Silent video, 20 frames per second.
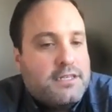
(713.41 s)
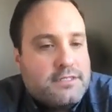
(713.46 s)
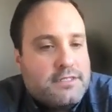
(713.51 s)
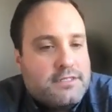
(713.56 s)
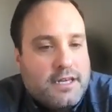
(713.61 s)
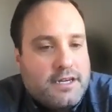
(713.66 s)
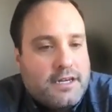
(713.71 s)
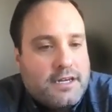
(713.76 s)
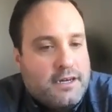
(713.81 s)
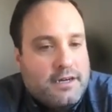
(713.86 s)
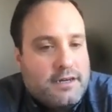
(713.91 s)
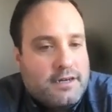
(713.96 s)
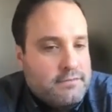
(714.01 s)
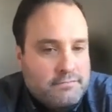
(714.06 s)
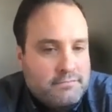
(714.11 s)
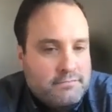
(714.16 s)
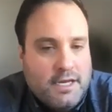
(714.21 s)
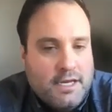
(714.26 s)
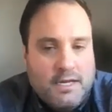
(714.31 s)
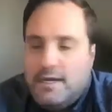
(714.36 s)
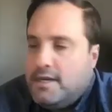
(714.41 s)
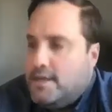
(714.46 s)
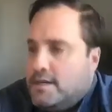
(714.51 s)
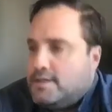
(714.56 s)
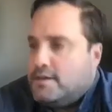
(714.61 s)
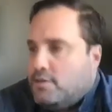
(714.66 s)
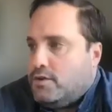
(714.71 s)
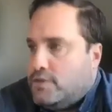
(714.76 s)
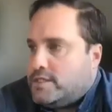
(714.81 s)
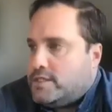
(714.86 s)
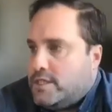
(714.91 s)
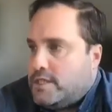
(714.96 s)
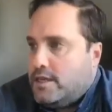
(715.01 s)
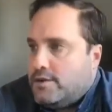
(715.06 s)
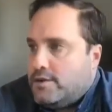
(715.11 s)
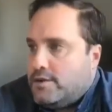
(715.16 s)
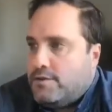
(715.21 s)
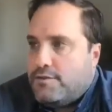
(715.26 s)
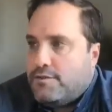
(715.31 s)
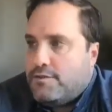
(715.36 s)
is like a gold
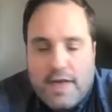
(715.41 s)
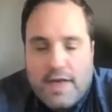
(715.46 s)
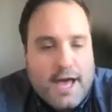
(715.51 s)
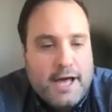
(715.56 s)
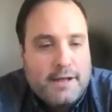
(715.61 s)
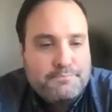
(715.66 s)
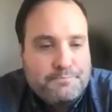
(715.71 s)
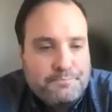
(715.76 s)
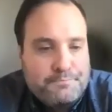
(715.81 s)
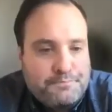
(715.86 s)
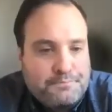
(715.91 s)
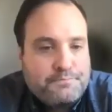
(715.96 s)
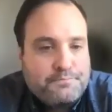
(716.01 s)
standard for that.